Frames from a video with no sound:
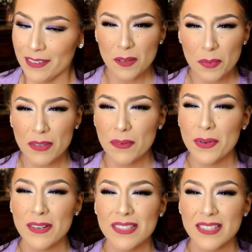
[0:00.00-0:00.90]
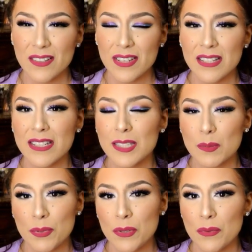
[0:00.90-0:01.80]
Can you believe it? We are still in
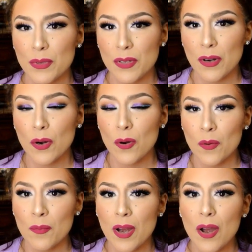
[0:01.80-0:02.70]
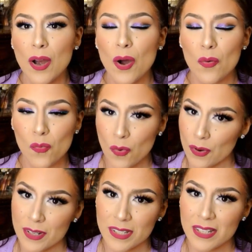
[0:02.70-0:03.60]
dispute with our home
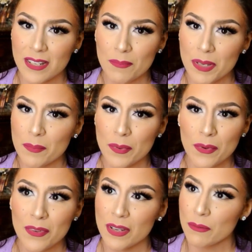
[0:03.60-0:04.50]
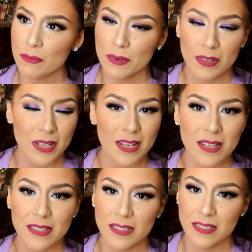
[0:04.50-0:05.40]
warranty people. They really
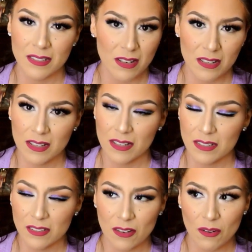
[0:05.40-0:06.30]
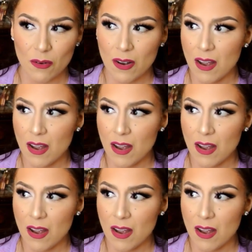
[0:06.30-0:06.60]
suck. So